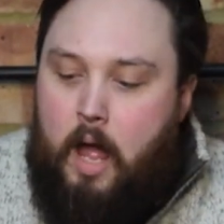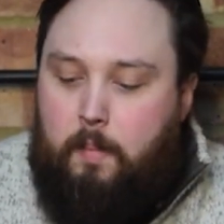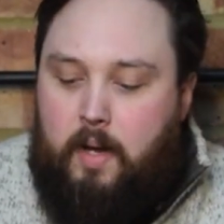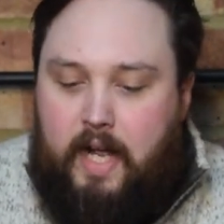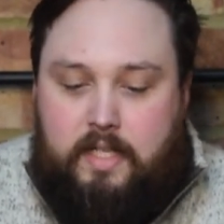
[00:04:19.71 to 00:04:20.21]

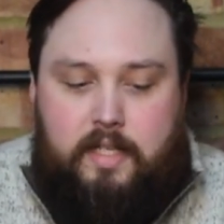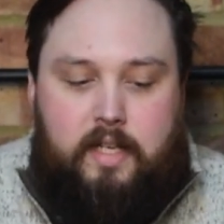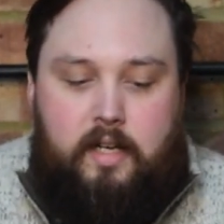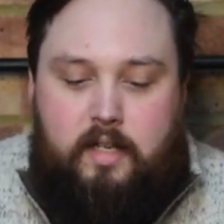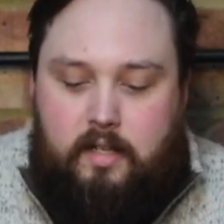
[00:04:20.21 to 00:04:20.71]
But actually
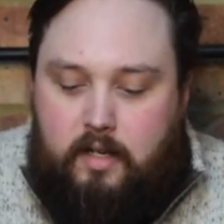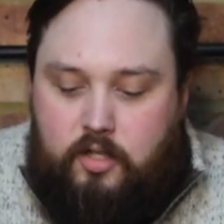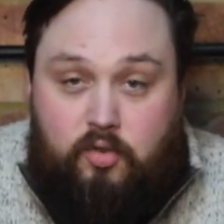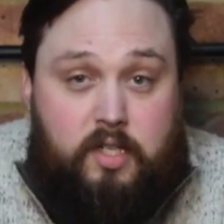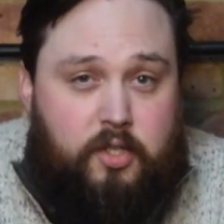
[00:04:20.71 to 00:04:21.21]
a
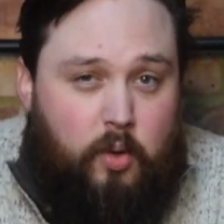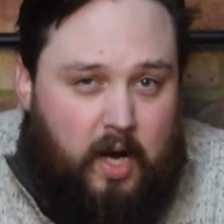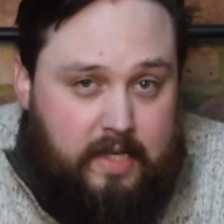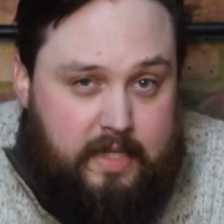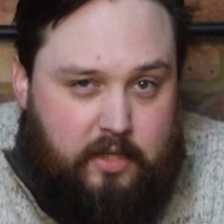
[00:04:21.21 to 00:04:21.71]
dry suit
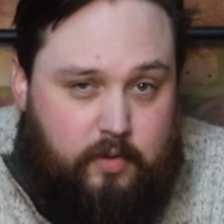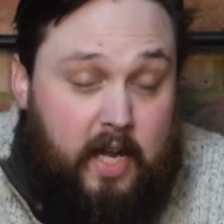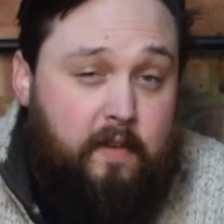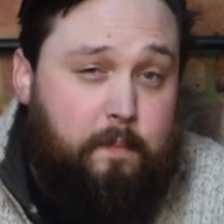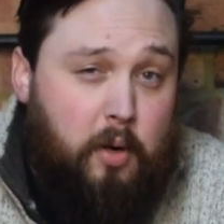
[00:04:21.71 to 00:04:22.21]
undersuit to
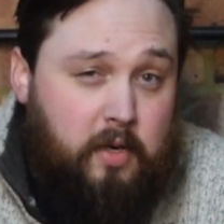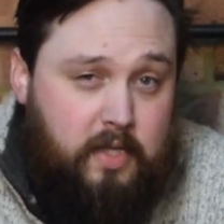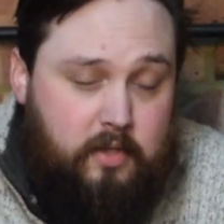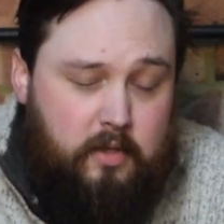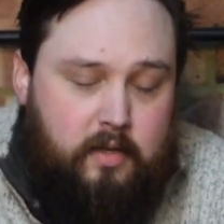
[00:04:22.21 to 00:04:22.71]
have
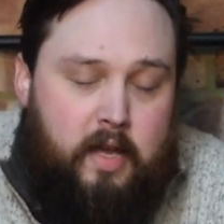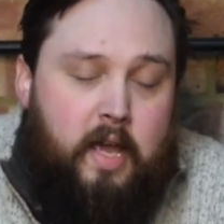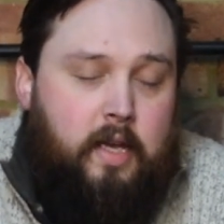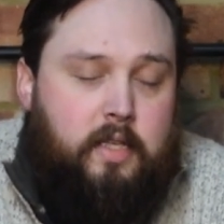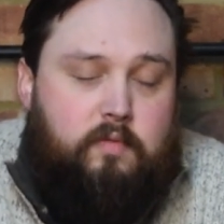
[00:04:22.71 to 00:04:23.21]
pockets on
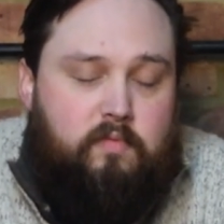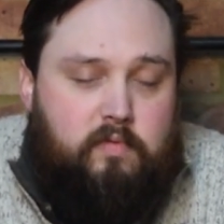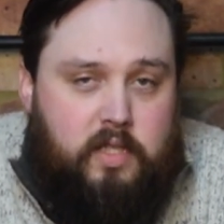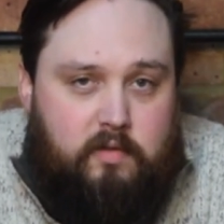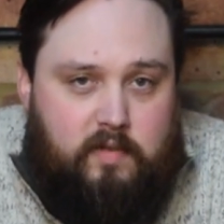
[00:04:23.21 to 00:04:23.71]
is
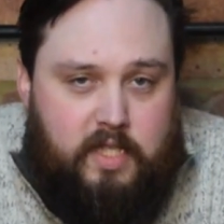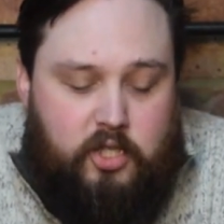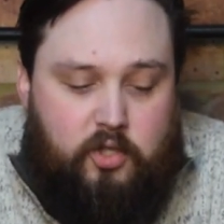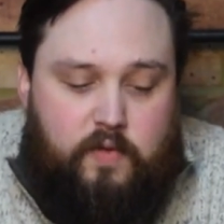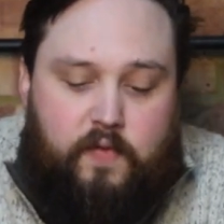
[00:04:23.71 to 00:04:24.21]
really
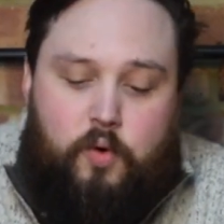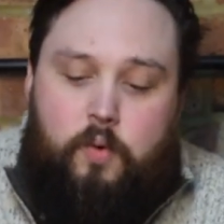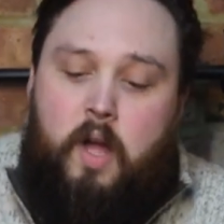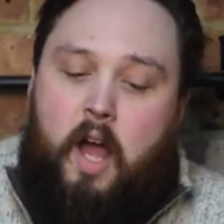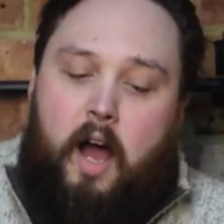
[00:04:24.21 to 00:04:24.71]
useful,
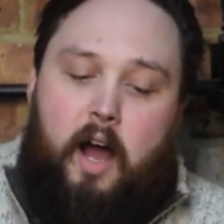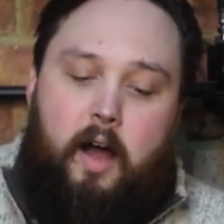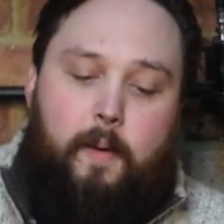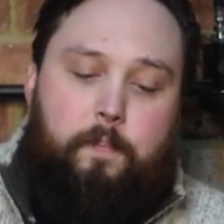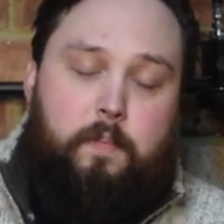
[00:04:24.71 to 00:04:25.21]

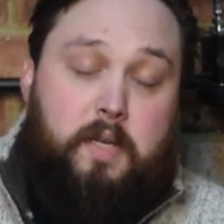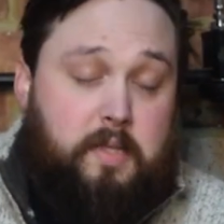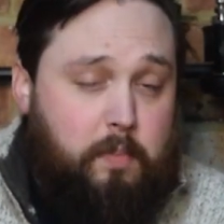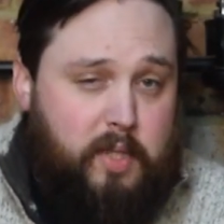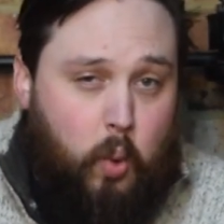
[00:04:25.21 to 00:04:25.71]
because
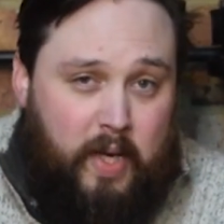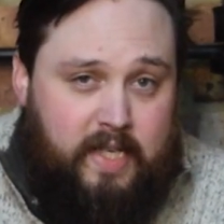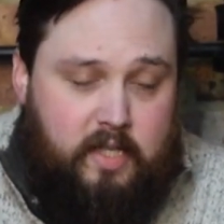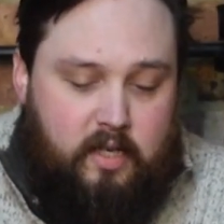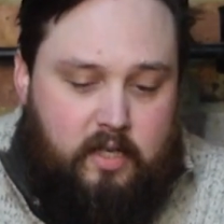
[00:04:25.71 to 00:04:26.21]

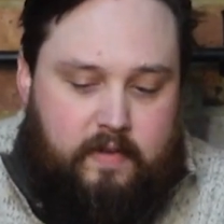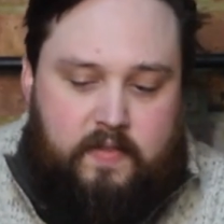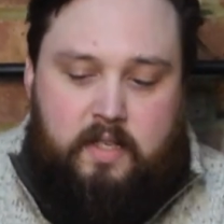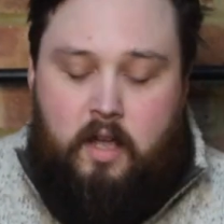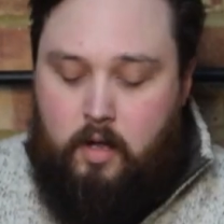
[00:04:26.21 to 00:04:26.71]
between
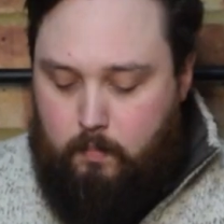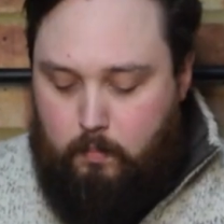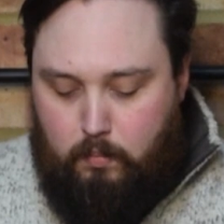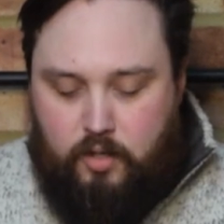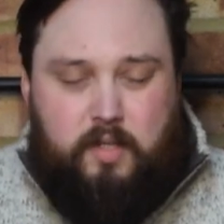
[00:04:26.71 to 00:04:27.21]
dives,
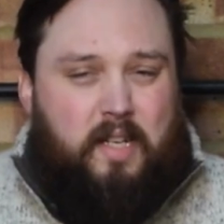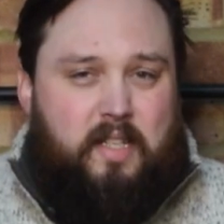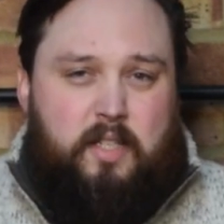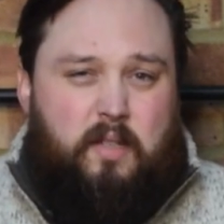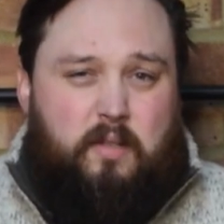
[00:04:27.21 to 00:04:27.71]
most
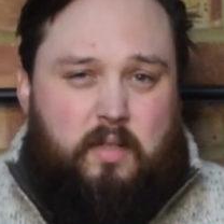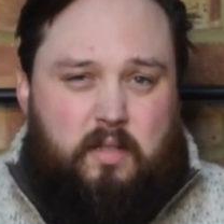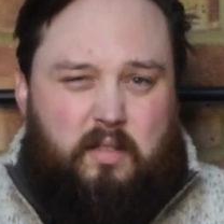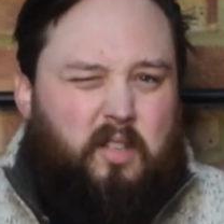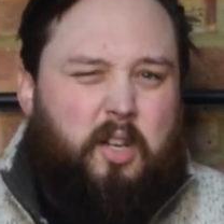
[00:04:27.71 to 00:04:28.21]
undersuits,
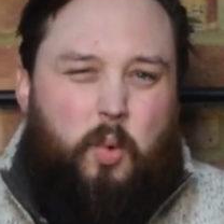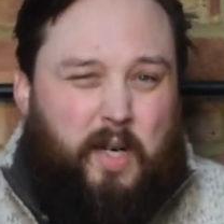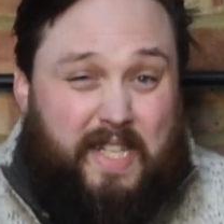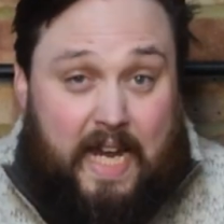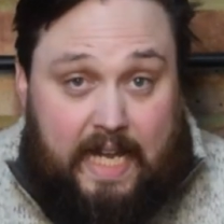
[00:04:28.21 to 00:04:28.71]
you don't
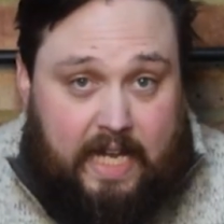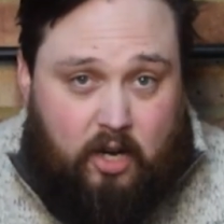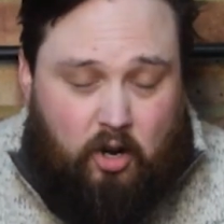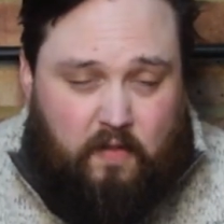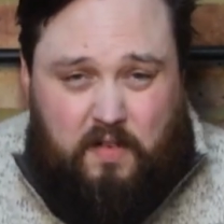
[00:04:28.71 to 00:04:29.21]
want to take it
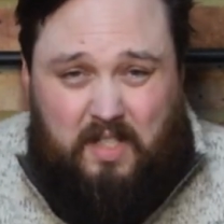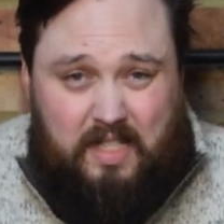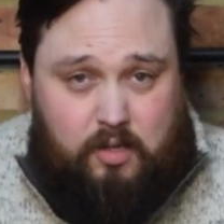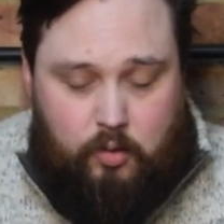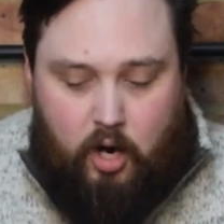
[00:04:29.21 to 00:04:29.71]
off because it's
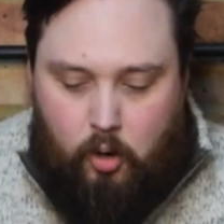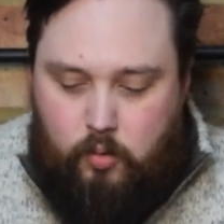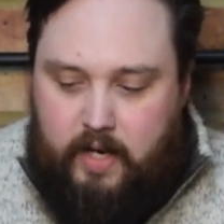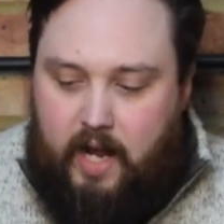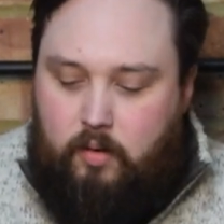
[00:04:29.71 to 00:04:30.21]
still
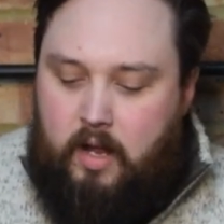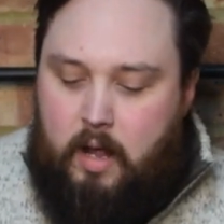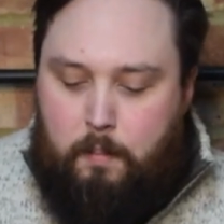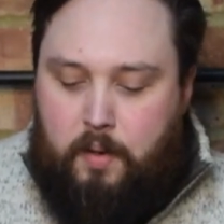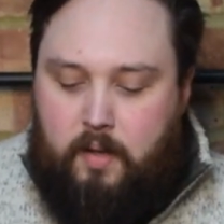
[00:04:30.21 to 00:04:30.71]
cold out,
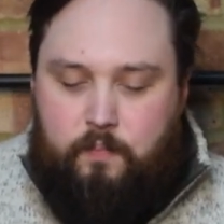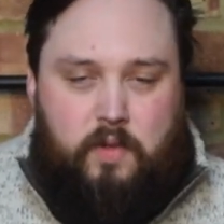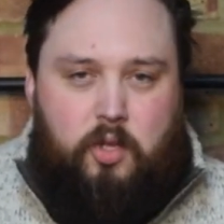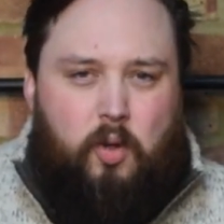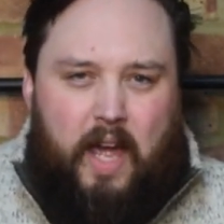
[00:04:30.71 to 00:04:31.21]
but
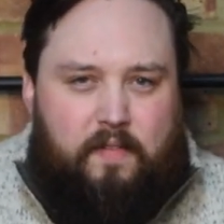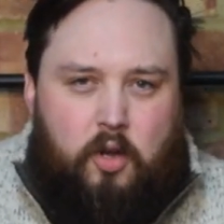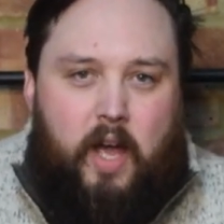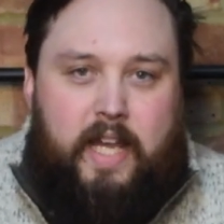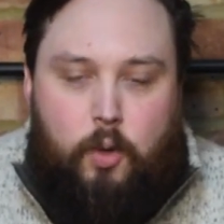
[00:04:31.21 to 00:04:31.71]
you haven't
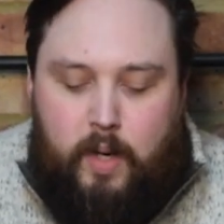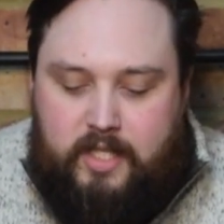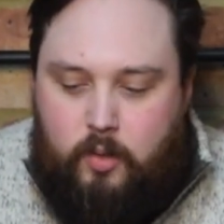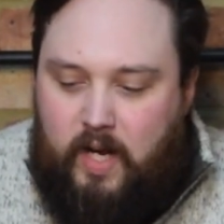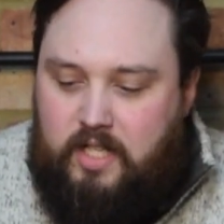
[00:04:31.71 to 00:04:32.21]
got anywhere
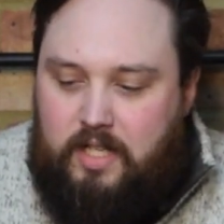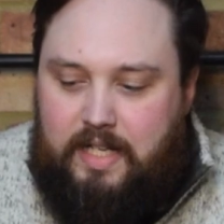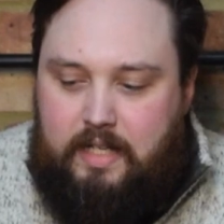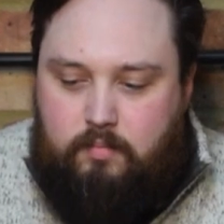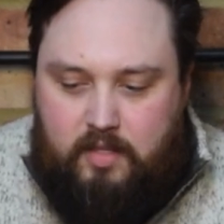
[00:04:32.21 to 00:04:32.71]
to
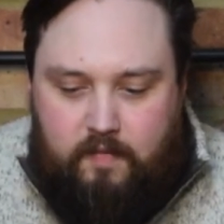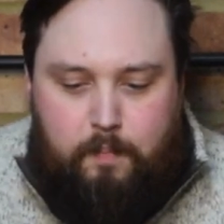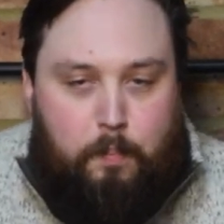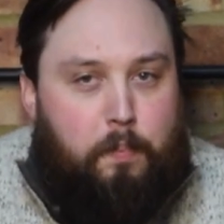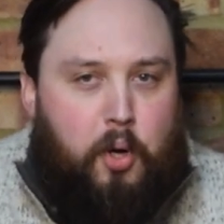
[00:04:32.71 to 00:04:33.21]
actually sort of
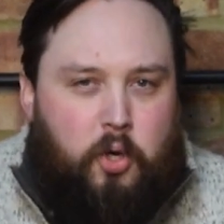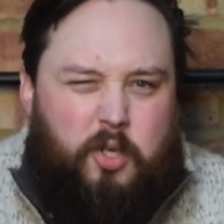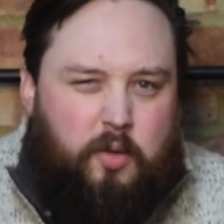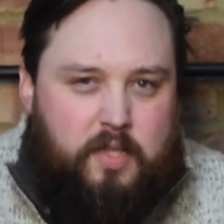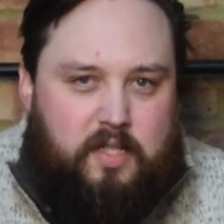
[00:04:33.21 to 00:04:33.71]
put
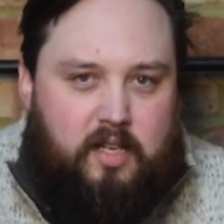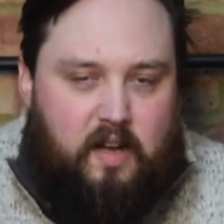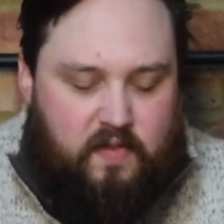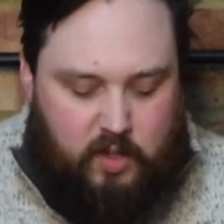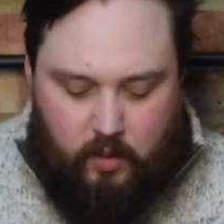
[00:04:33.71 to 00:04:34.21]
your
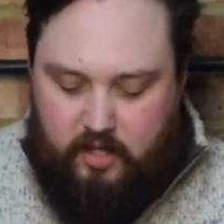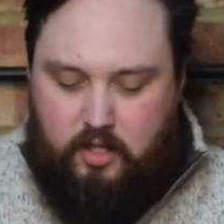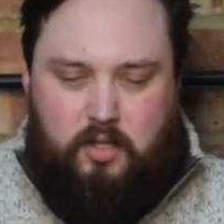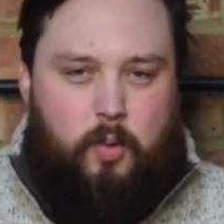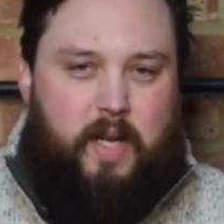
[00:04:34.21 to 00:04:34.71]
stuff. So I
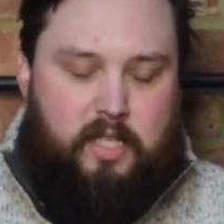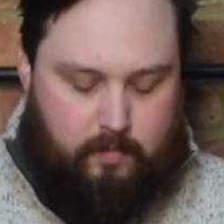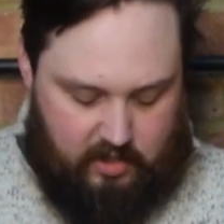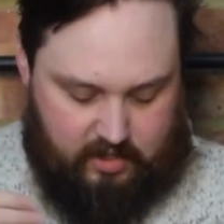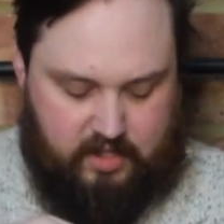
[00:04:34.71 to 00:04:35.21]
used to end
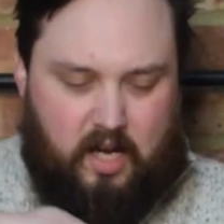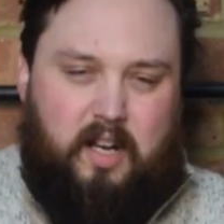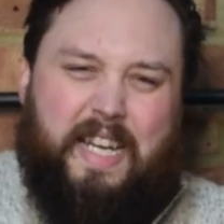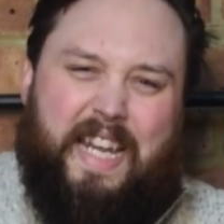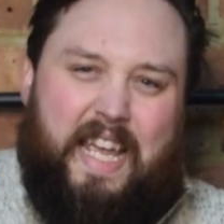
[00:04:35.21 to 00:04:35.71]
up like
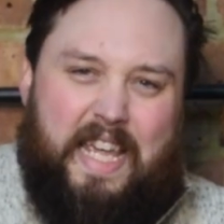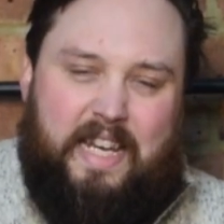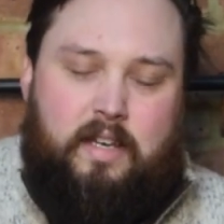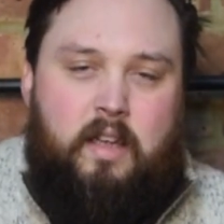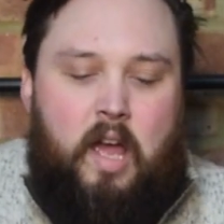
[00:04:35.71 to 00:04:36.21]
tucking it in,
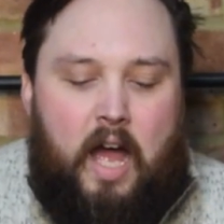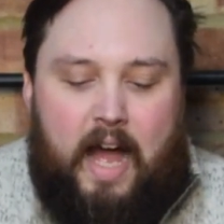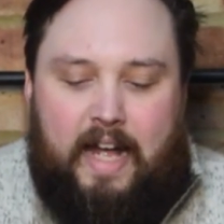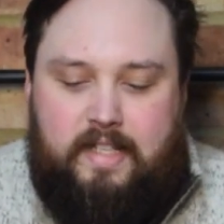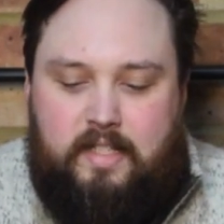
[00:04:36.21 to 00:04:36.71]

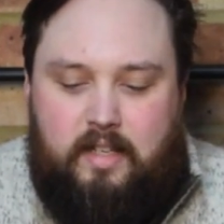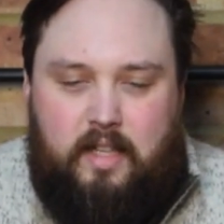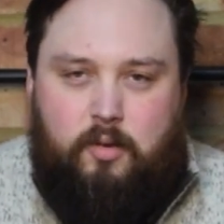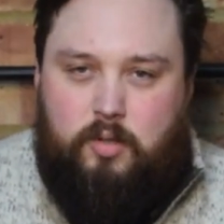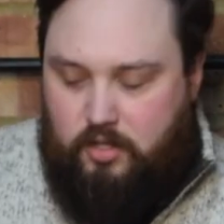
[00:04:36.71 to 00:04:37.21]
and
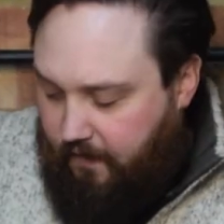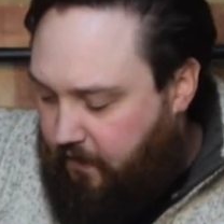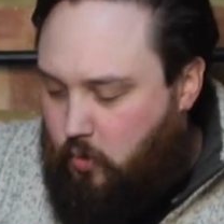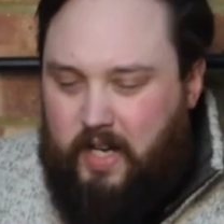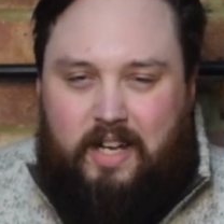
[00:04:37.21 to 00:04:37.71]
then it would just
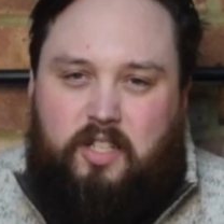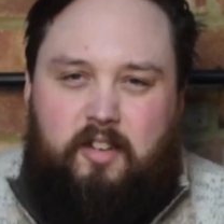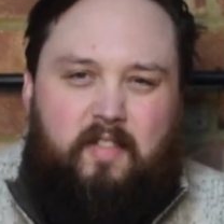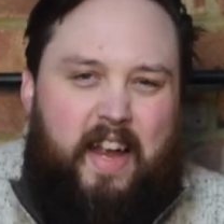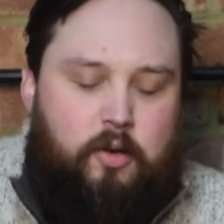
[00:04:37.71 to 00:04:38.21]
fall down to
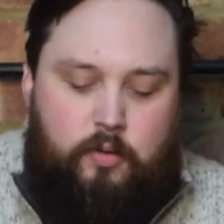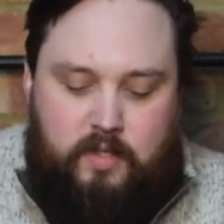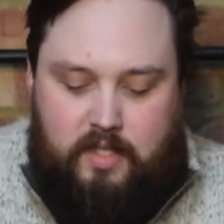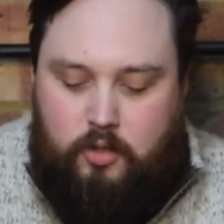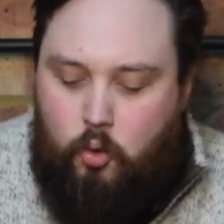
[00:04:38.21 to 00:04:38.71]
your
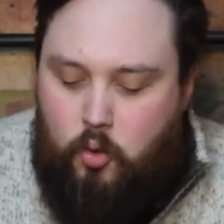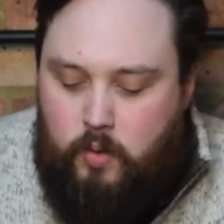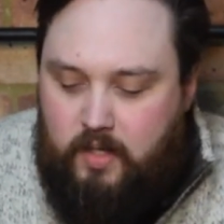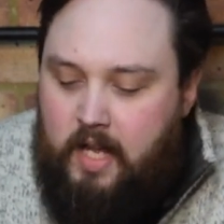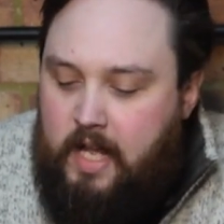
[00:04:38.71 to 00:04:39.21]
ankles and it's awkward.